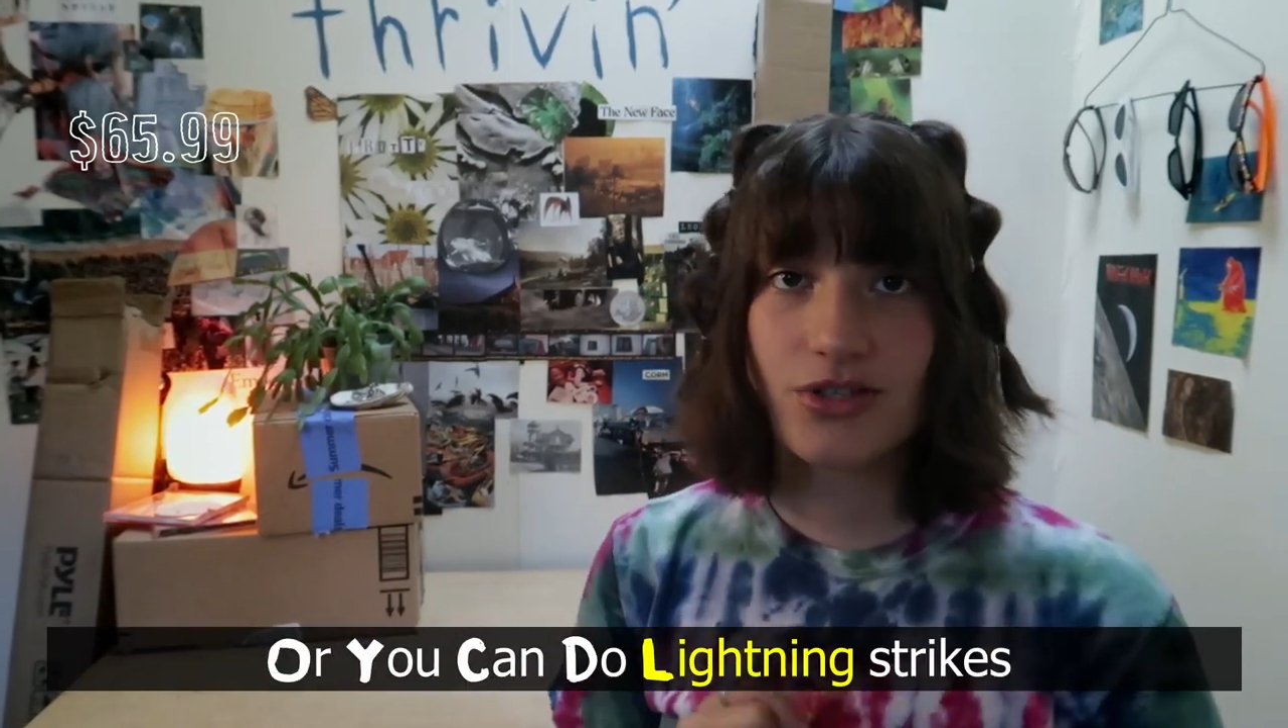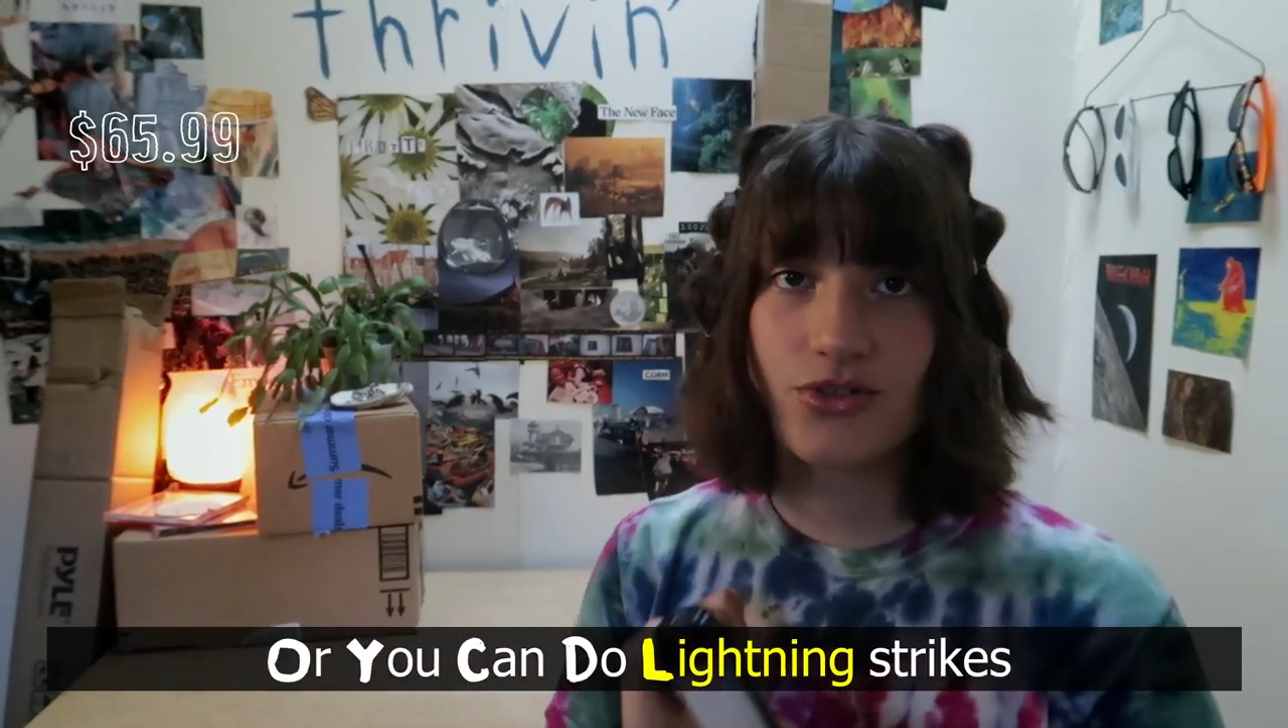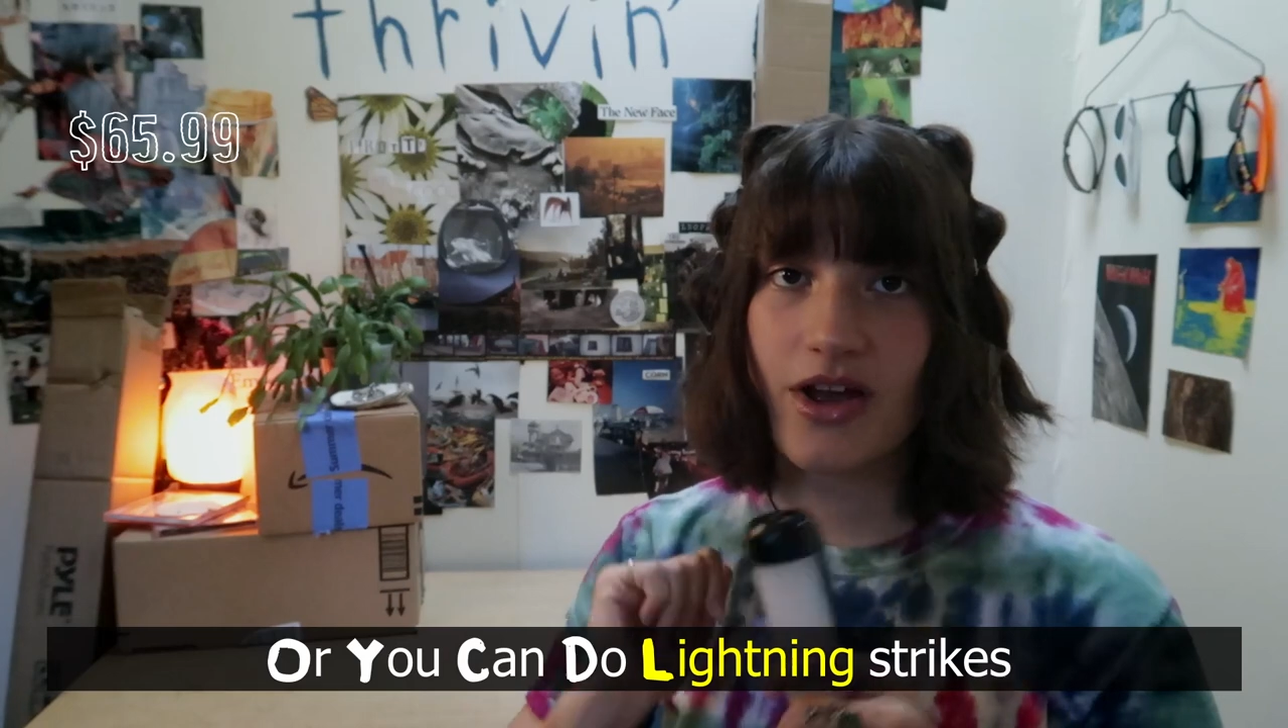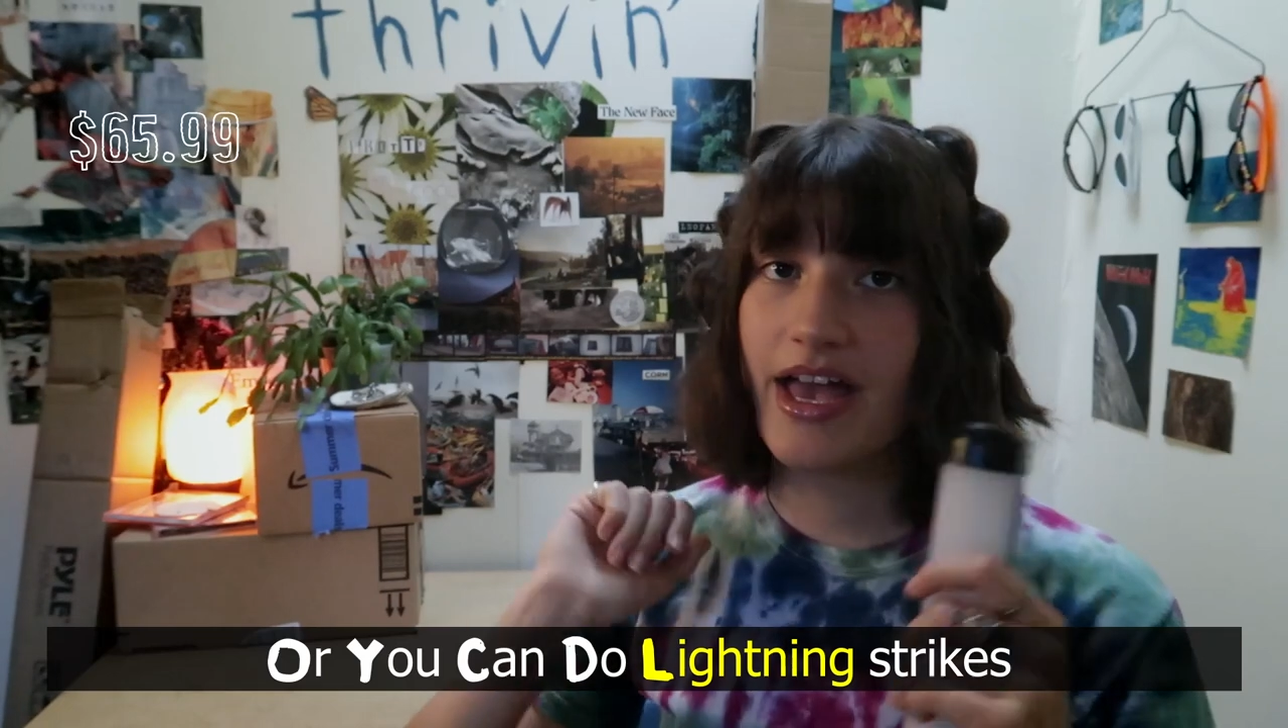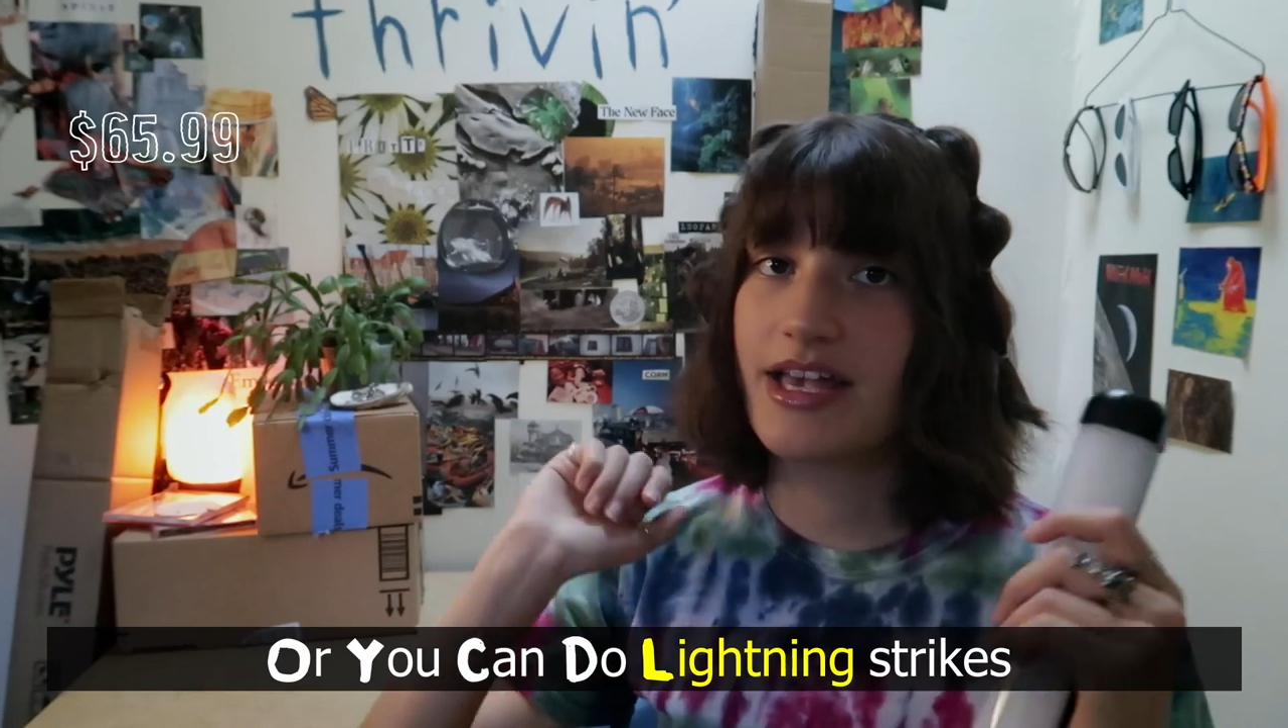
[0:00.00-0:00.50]

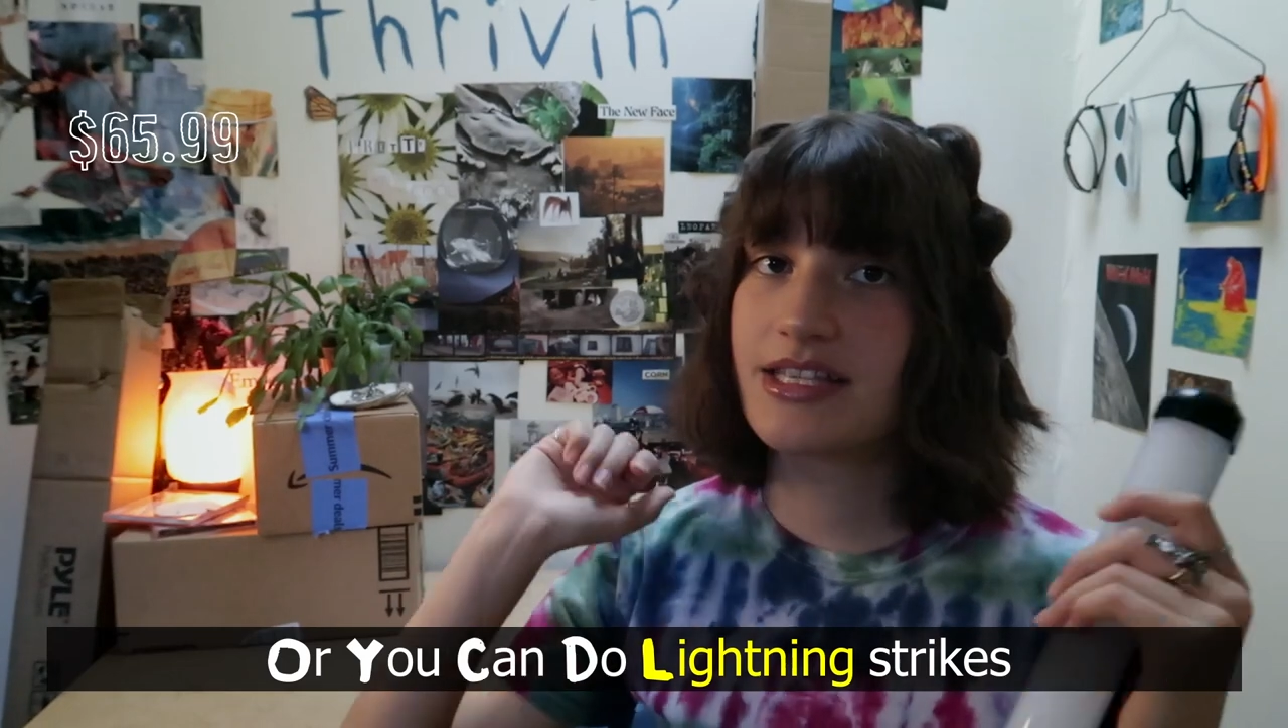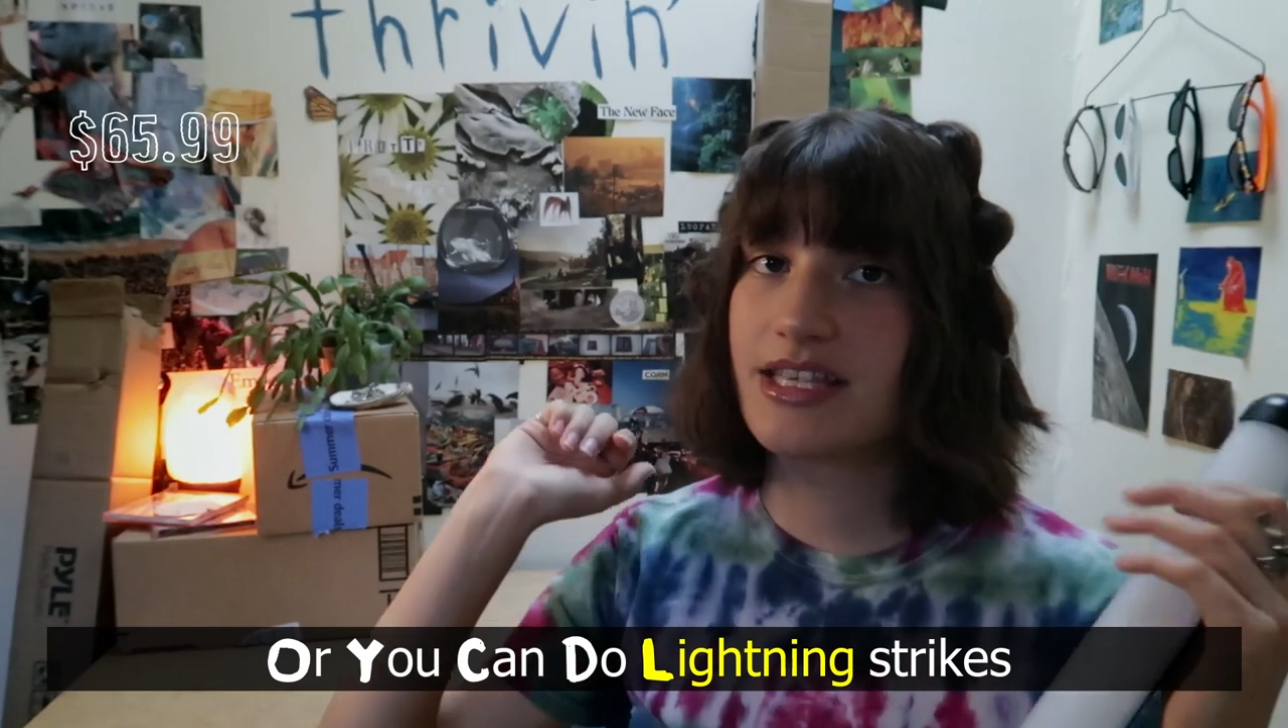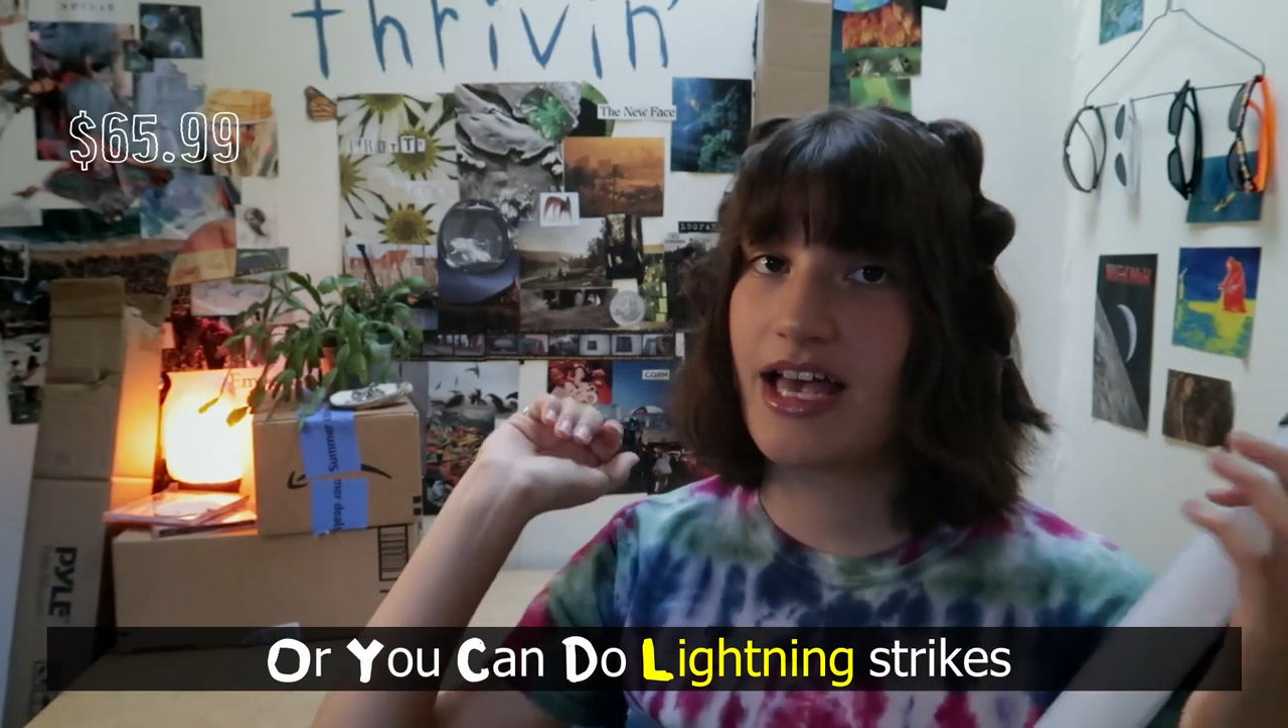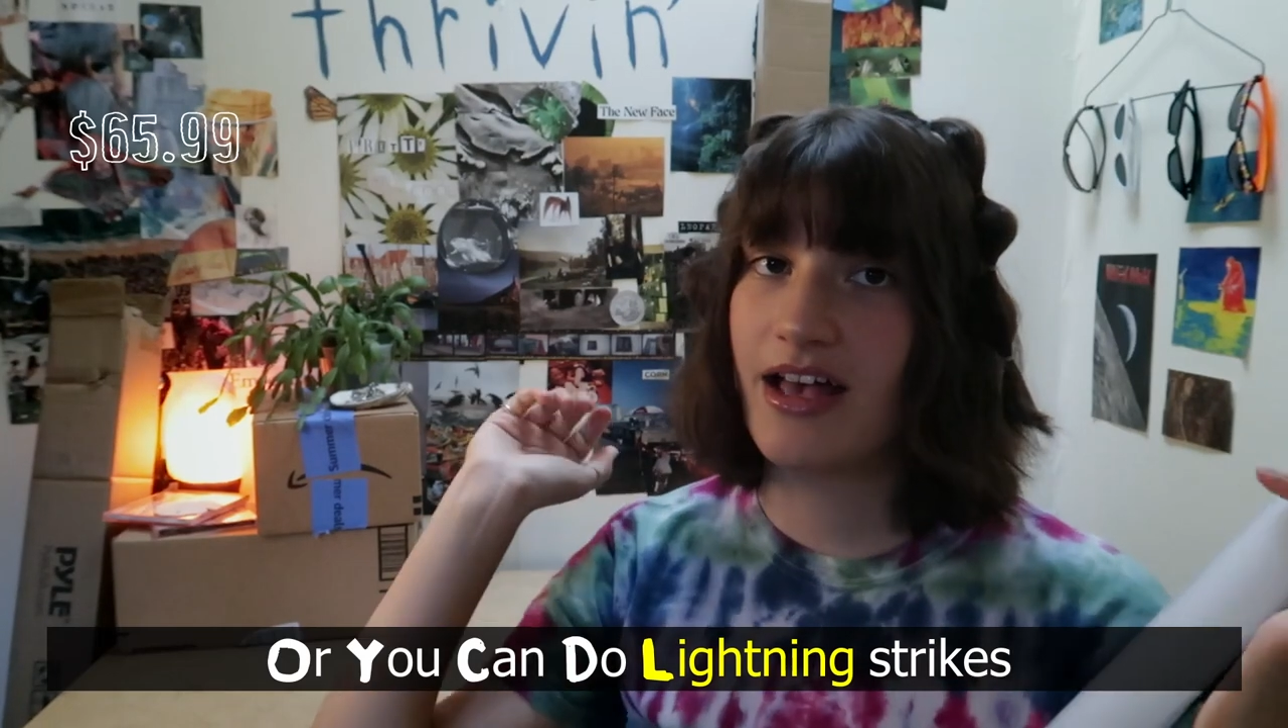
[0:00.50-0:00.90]
strikes,